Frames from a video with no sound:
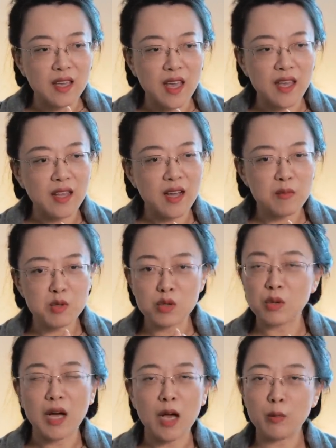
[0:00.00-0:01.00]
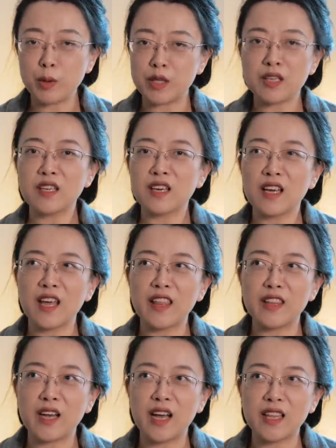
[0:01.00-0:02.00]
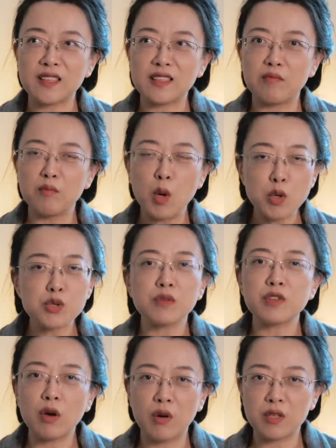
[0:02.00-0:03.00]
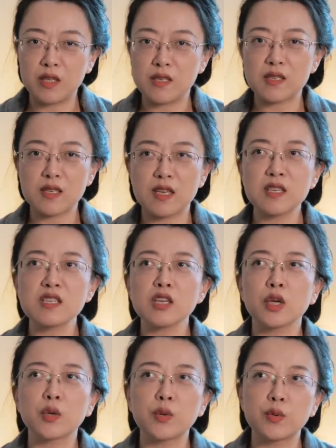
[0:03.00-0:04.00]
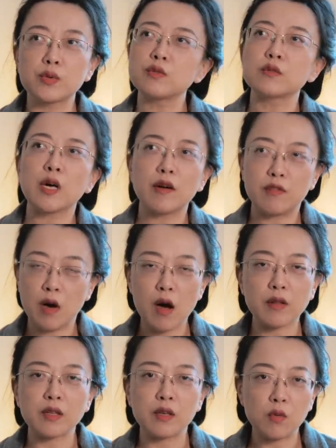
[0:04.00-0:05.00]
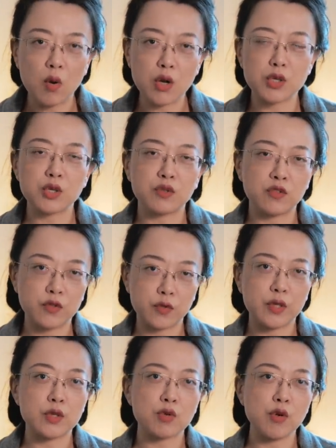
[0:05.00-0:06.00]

And I'm so happy that most of the audiences who have gone and watched through this